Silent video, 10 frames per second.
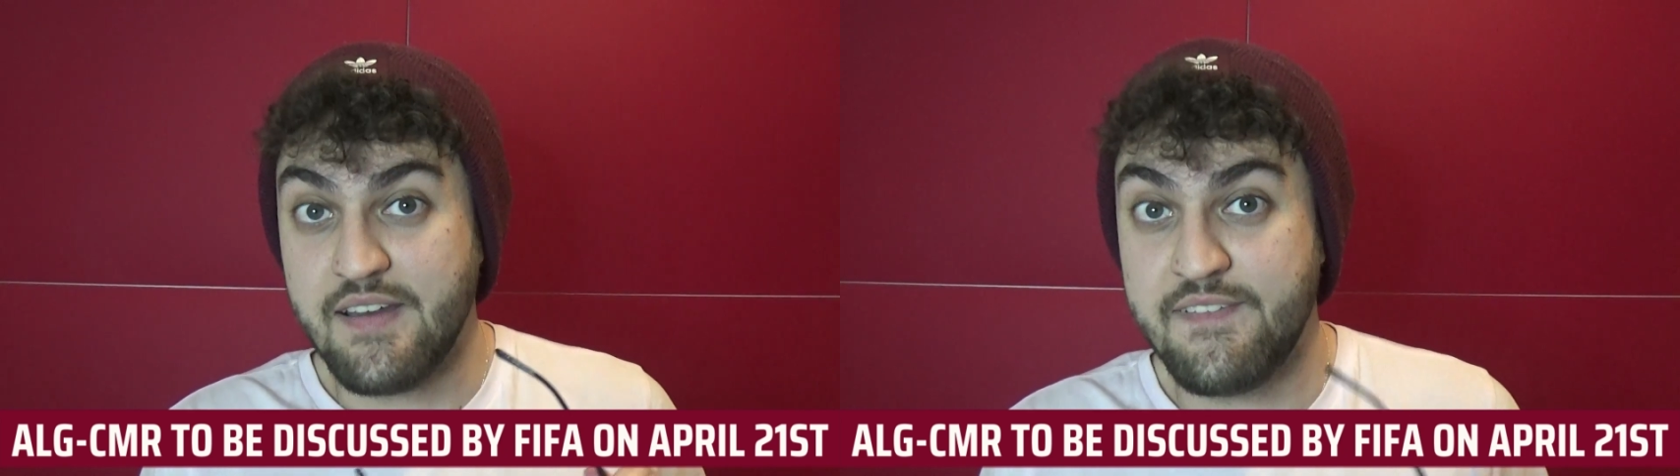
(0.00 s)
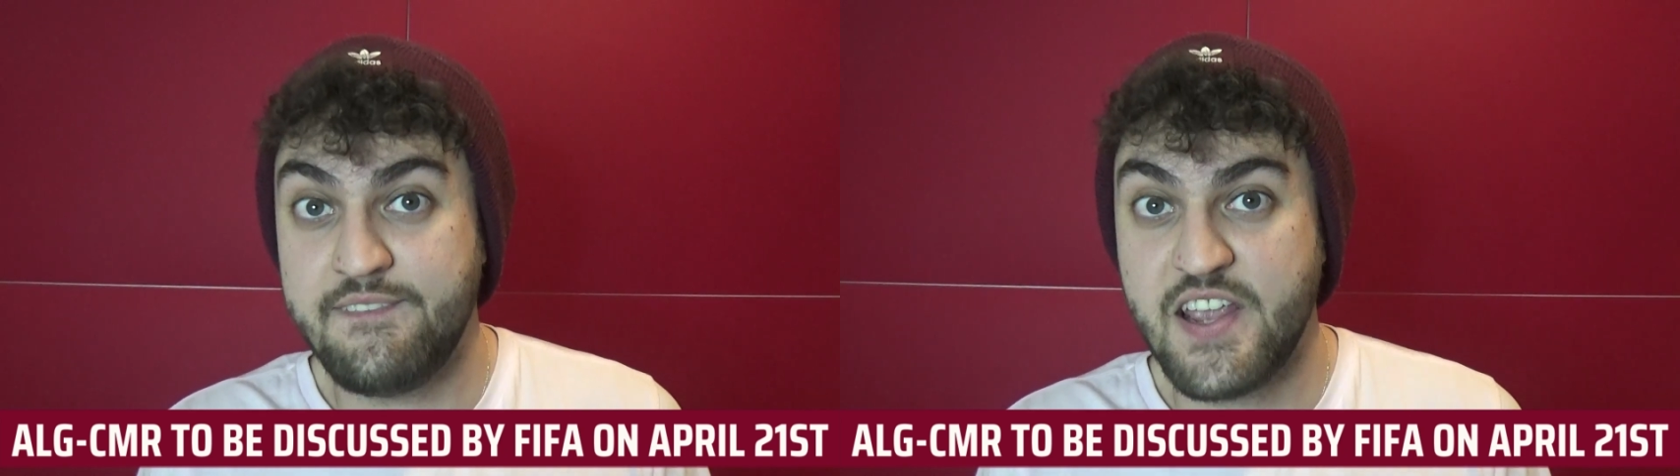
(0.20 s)

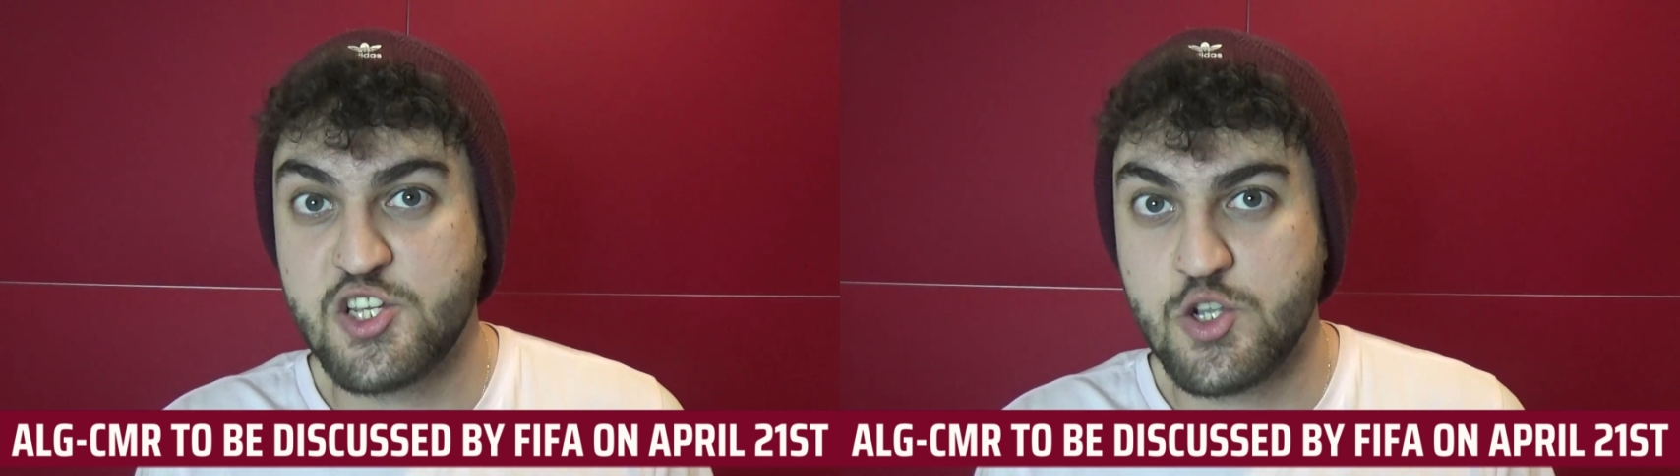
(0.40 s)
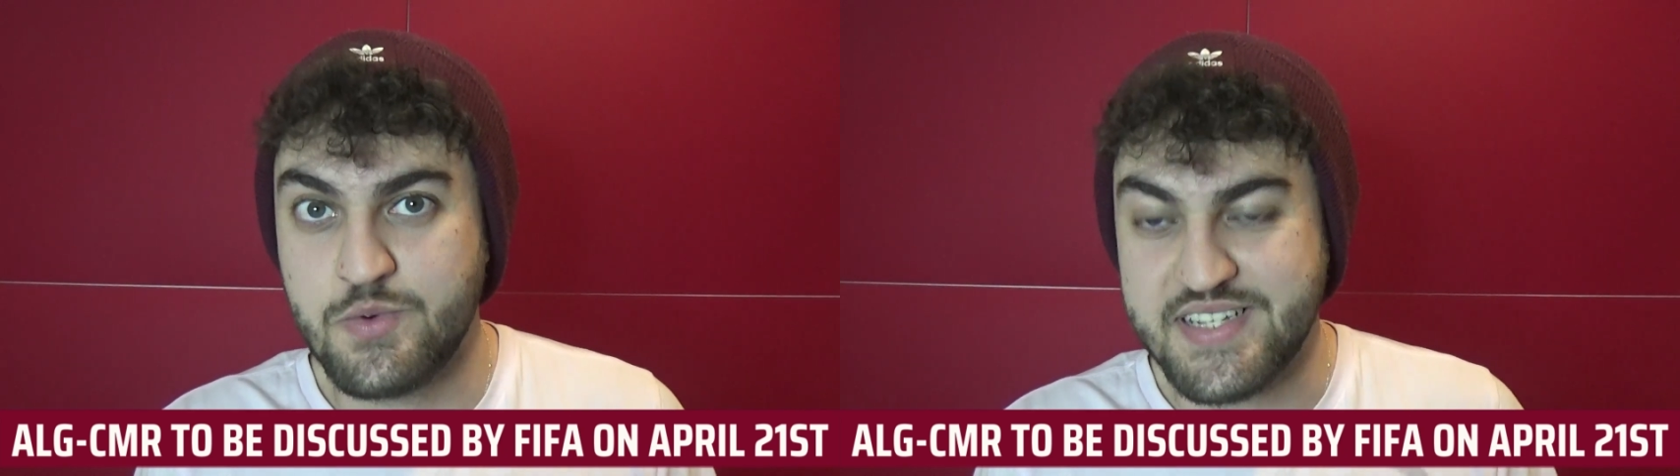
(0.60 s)

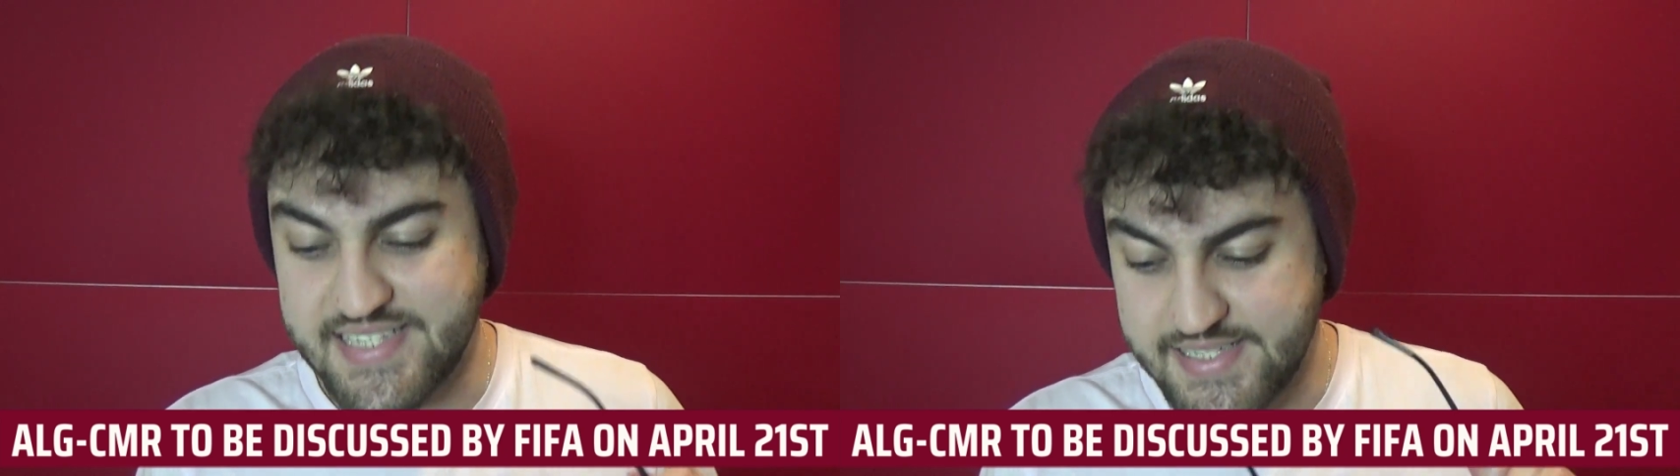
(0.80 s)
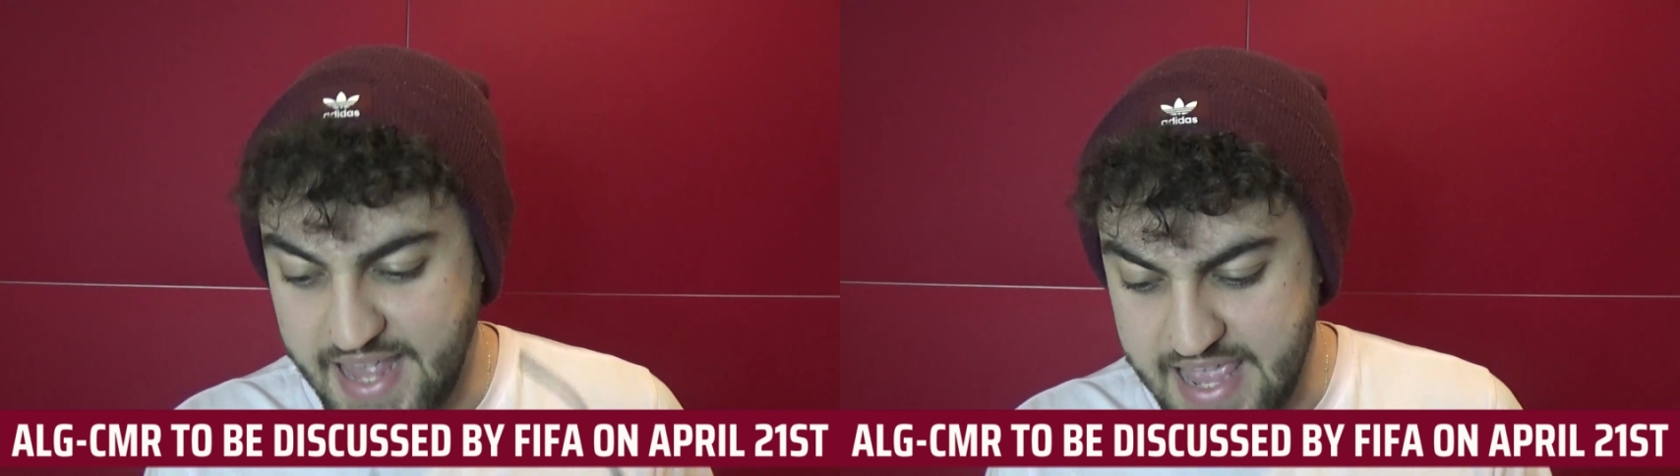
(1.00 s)
official
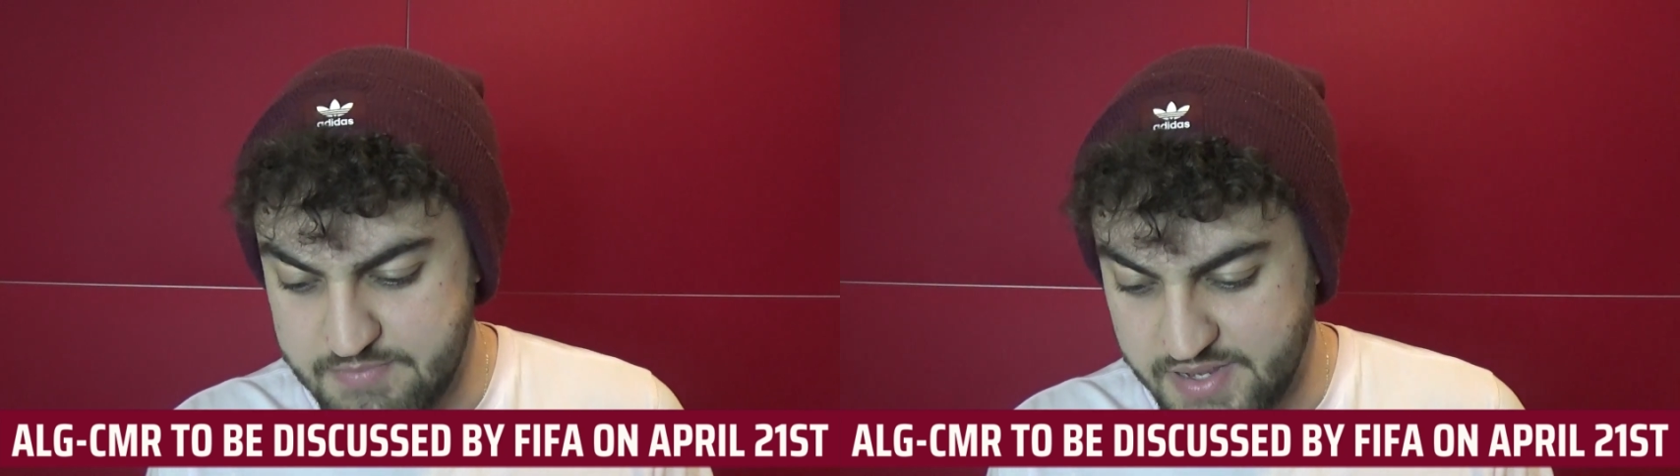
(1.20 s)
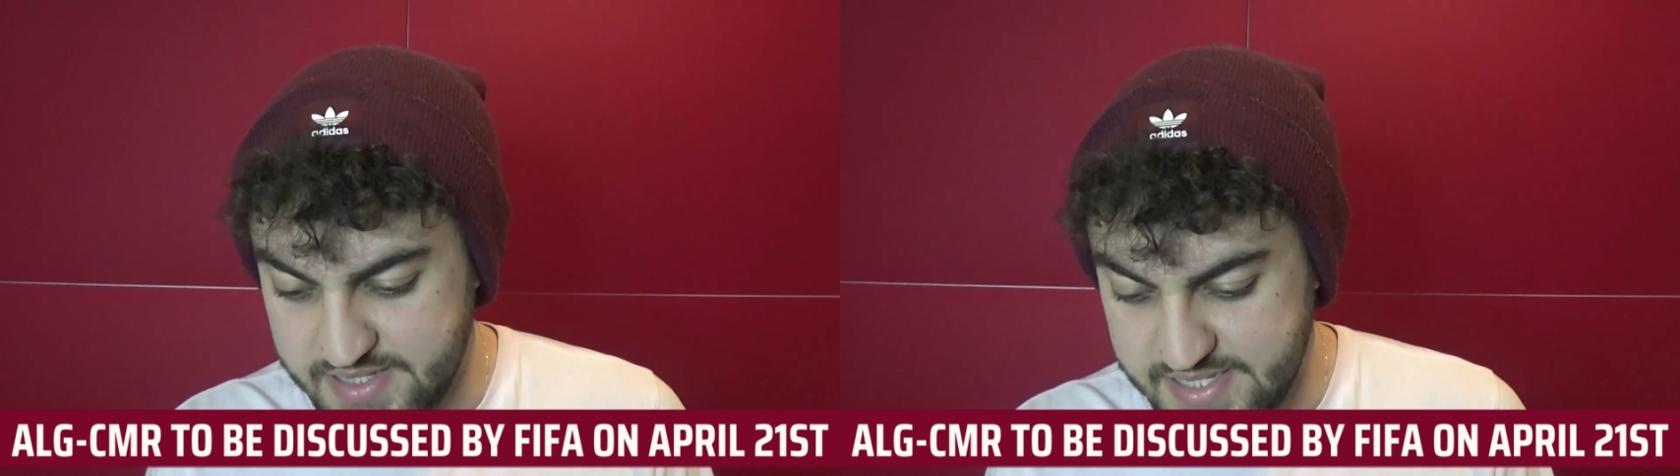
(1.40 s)

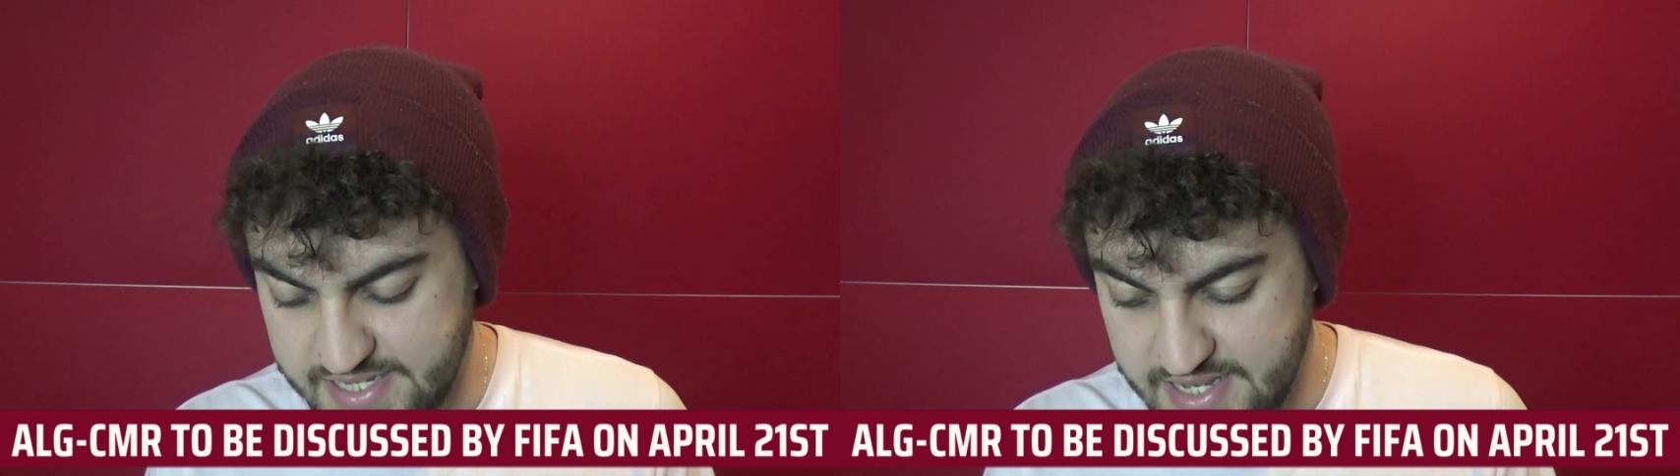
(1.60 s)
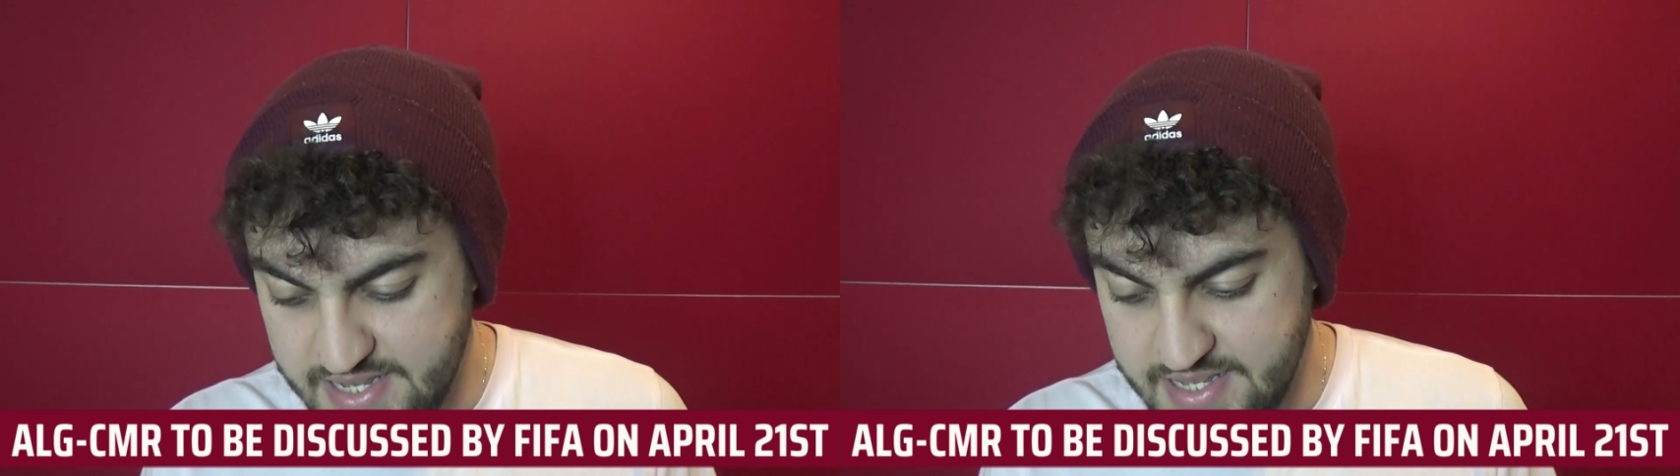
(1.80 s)
statement